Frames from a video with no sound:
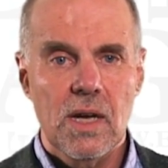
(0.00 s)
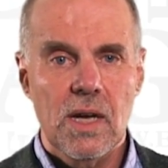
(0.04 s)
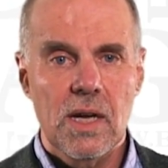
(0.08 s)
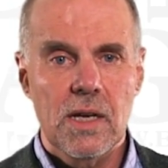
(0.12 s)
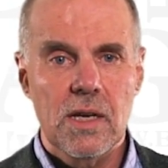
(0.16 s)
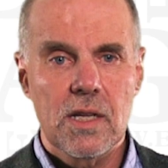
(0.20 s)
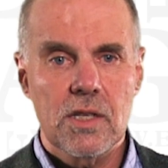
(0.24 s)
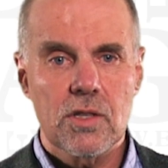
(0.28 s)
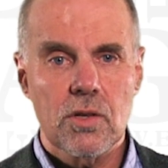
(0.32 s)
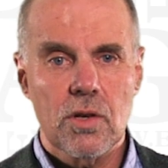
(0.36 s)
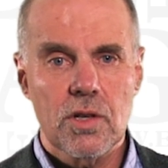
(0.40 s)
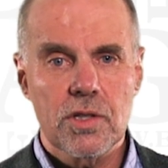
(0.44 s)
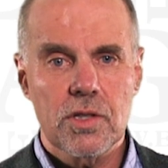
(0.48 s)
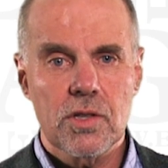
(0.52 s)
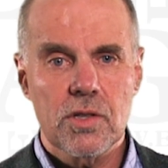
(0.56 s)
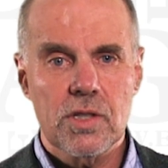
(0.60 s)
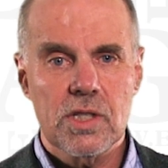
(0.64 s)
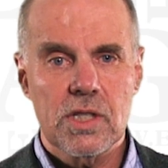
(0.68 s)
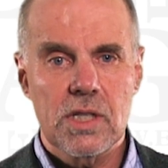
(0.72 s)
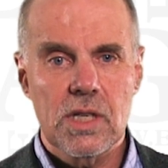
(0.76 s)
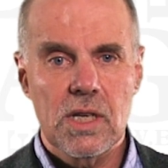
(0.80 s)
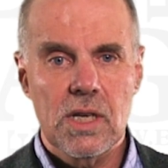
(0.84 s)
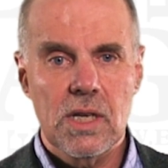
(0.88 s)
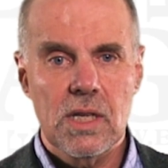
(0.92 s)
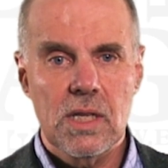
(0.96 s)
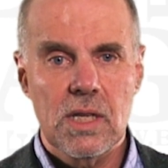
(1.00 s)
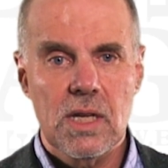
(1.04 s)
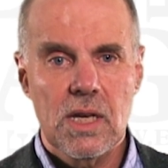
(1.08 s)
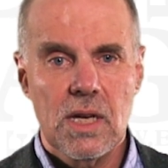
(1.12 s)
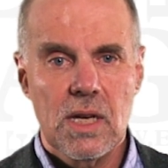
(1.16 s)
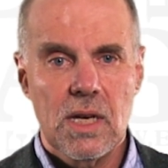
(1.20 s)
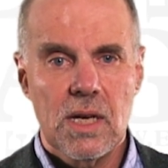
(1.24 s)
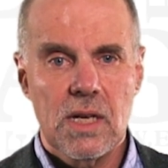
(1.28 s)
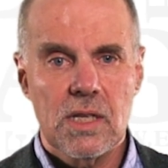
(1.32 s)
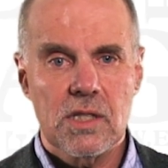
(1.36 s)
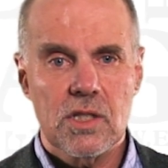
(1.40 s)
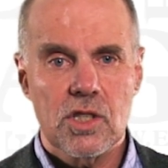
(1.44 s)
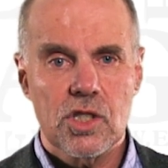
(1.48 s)
And it's also seen
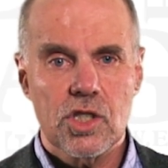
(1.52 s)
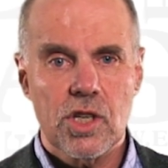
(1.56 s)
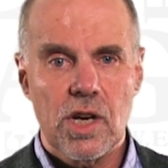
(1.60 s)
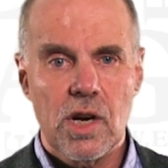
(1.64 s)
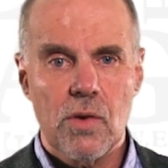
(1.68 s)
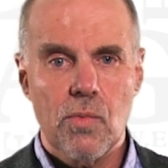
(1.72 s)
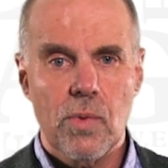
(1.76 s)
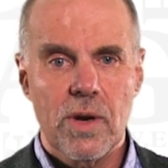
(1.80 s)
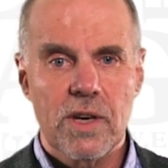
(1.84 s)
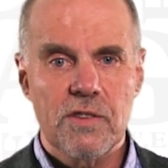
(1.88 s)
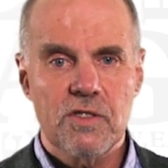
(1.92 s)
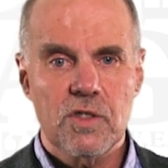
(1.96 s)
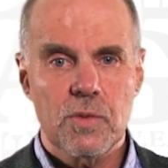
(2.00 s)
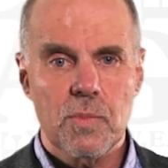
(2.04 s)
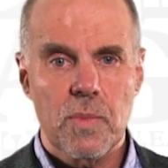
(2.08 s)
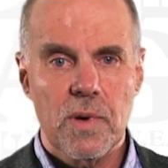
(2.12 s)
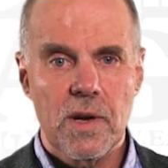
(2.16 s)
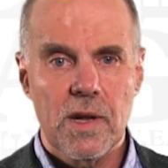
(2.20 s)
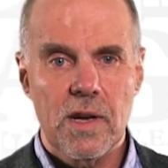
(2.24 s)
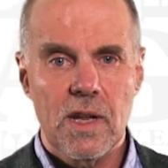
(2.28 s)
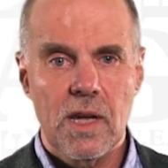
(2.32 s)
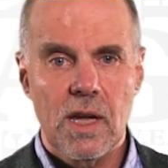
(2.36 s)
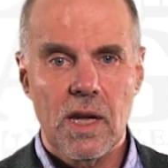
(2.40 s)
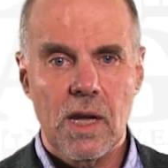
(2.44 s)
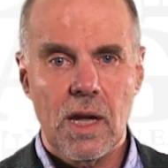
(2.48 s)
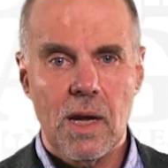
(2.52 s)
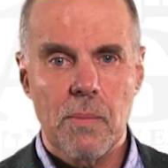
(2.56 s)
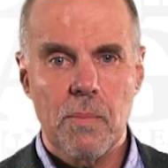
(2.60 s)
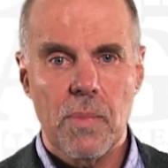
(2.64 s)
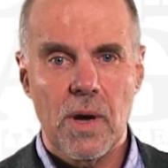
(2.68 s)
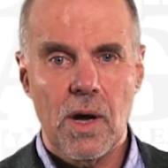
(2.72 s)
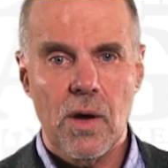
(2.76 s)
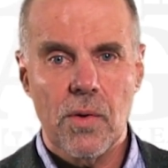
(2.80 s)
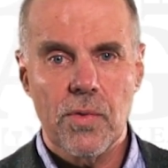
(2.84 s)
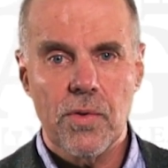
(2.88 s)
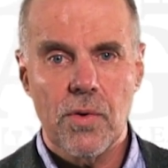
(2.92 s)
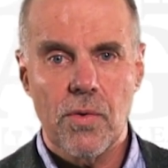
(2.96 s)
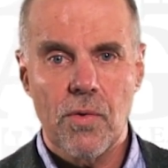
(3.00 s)
as a shear wave splitting
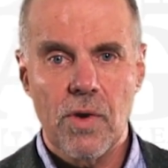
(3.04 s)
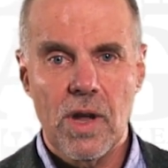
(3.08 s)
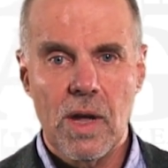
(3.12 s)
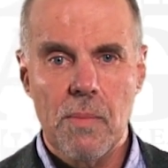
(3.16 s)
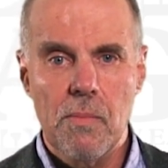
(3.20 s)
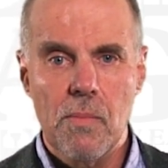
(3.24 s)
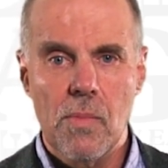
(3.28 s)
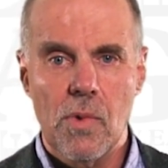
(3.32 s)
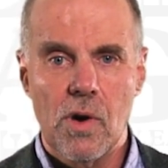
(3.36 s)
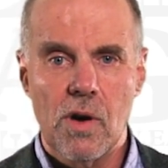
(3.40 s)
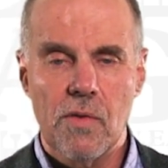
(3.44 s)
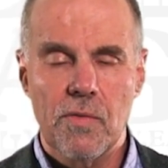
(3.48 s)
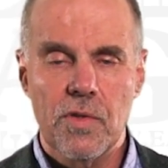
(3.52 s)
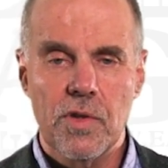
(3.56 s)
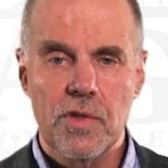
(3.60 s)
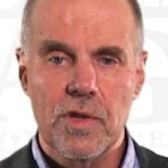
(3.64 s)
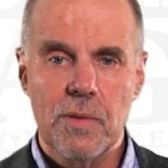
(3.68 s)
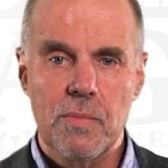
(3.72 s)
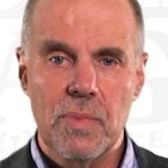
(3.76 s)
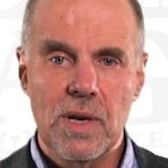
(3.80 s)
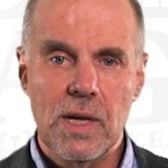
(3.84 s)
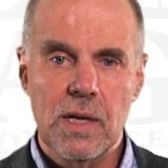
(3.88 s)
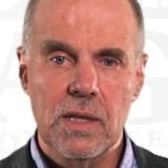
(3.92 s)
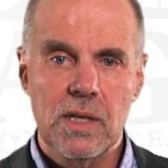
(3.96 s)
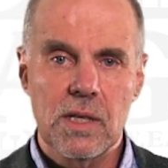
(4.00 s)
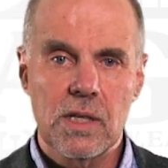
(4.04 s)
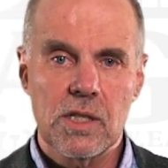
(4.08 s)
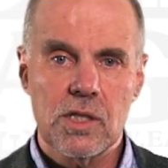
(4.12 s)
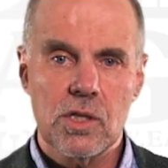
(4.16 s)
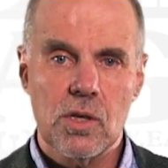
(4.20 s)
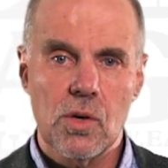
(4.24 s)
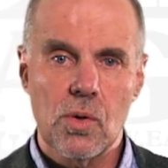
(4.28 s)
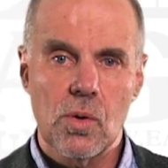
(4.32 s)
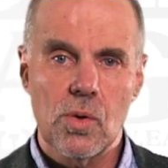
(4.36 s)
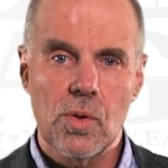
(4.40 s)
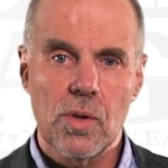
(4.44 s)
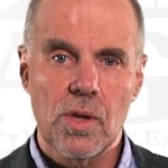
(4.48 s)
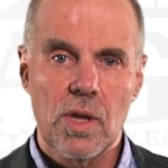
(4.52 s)
above the rim of the depleting
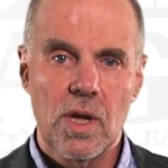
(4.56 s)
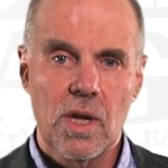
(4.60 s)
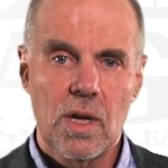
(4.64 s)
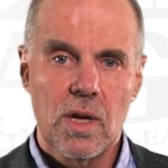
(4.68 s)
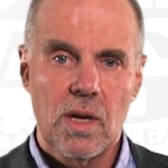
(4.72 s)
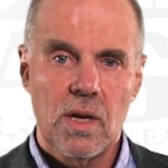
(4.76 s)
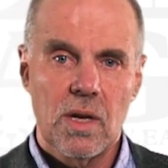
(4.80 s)
zone,